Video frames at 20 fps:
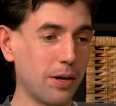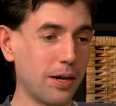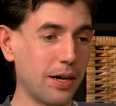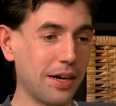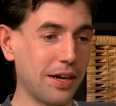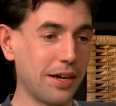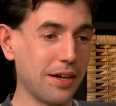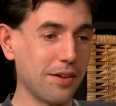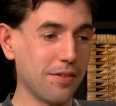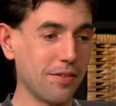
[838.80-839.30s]

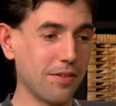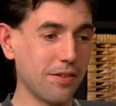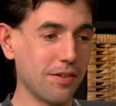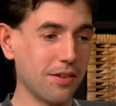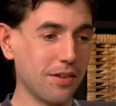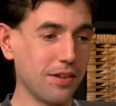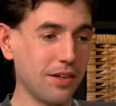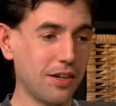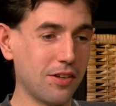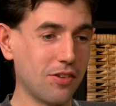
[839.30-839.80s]
But
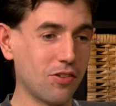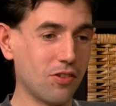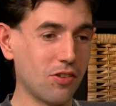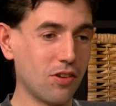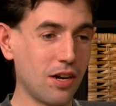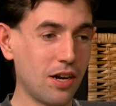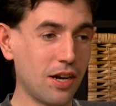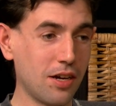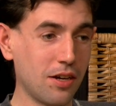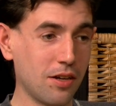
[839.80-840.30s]
it's
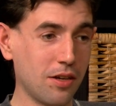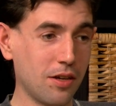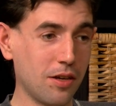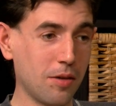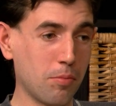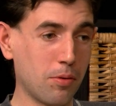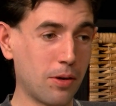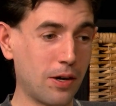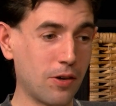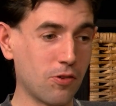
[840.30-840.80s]
not
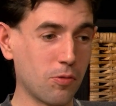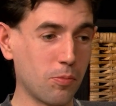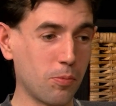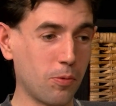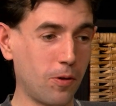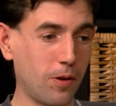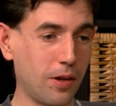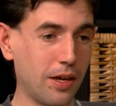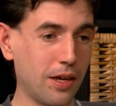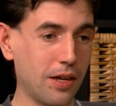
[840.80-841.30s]
impossible,